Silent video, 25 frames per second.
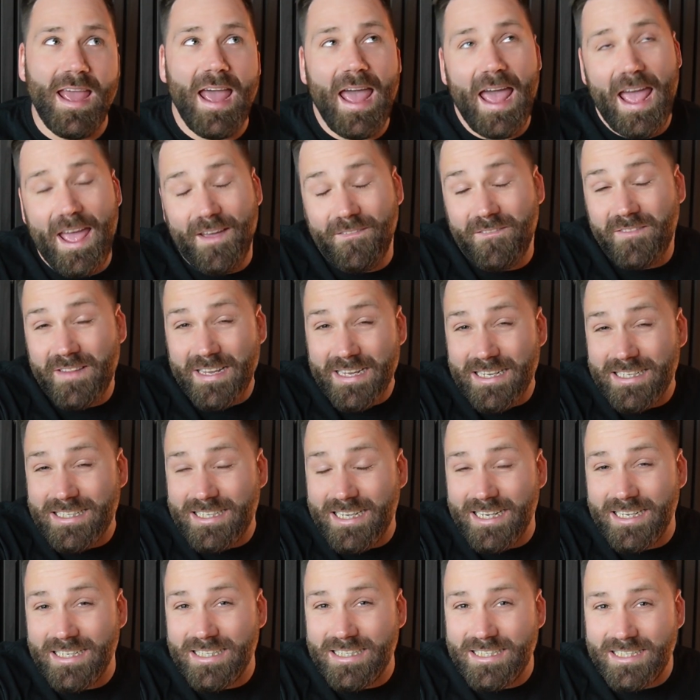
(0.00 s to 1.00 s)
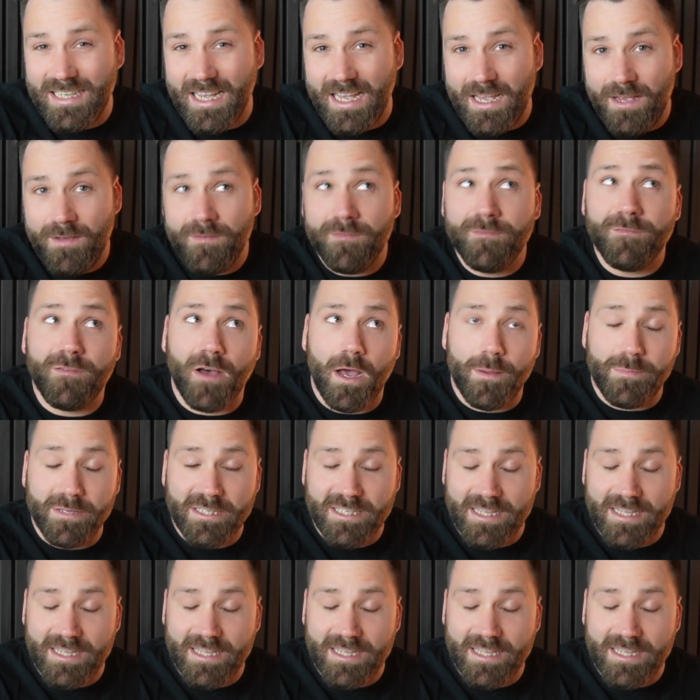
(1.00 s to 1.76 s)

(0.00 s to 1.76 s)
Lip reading: FTTC, fibre